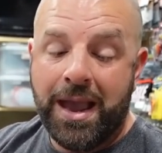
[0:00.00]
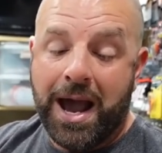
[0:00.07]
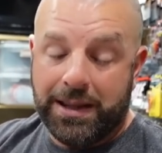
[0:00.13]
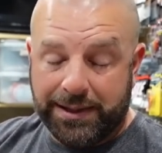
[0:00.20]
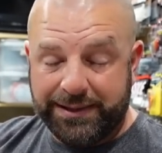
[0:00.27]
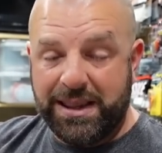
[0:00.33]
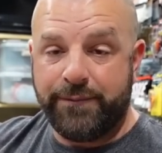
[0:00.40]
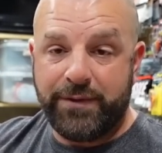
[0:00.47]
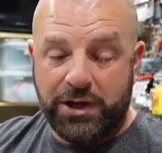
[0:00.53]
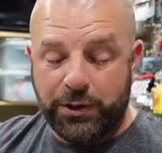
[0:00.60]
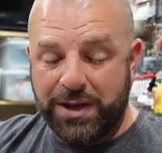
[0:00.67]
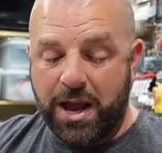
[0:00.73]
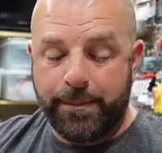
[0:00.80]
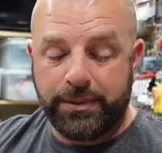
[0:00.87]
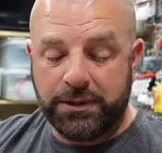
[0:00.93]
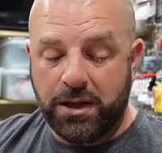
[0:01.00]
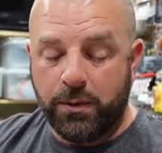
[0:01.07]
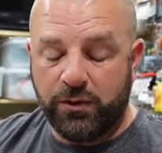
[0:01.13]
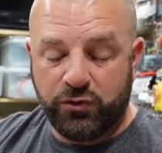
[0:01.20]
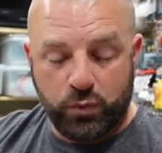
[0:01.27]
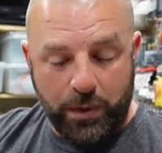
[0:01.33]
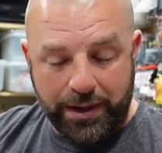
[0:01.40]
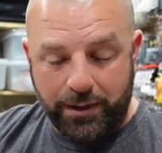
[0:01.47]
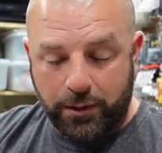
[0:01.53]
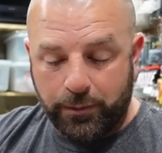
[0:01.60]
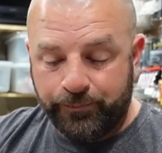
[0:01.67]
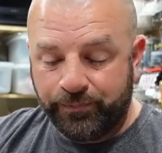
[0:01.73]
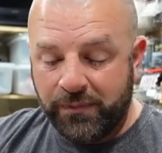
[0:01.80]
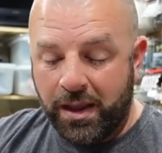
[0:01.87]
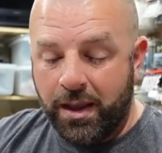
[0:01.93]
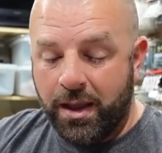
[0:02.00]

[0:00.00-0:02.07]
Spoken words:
I'll link that video down below as well,